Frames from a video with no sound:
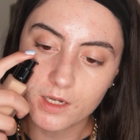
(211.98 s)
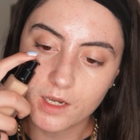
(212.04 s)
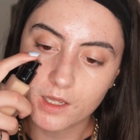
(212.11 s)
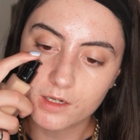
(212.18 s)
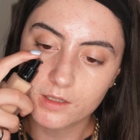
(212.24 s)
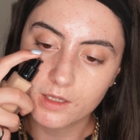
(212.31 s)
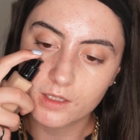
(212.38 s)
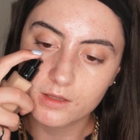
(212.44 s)

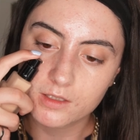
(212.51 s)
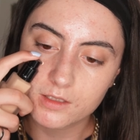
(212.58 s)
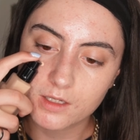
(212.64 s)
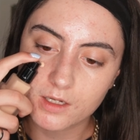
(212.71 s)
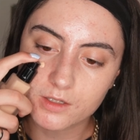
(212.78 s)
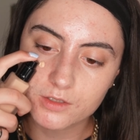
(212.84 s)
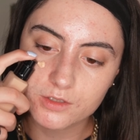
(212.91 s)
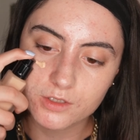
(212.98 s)
kind of like the
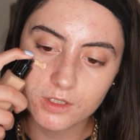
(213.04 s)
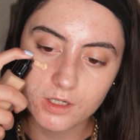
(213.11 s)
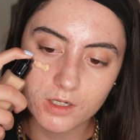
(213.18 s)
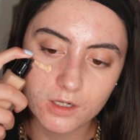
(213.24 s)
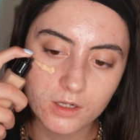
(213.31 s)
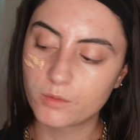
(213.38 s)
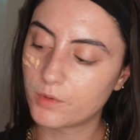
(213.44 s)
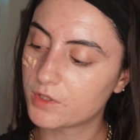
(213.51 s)

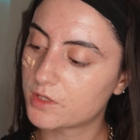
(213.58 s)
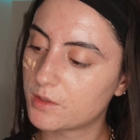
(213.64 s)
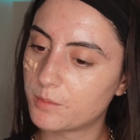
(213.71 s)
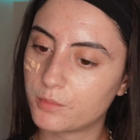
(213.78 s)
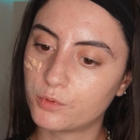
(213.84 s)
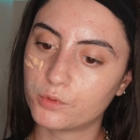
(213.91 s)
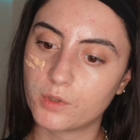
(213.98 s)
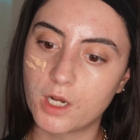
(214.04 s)
texture with the
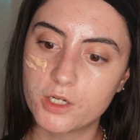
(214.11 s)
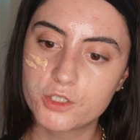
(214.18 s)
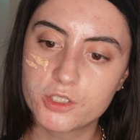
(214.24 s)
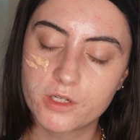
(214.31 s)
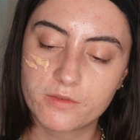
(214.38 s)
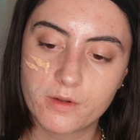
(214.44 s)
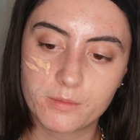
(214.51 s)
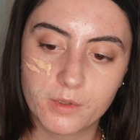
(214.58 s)
brush,
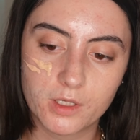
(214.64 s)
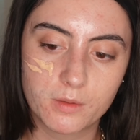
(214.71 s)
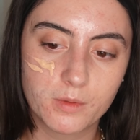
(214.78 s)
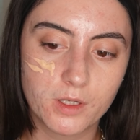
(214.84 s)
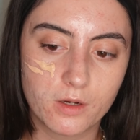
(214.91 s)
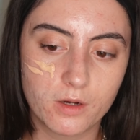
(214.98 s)
if I'm gonna be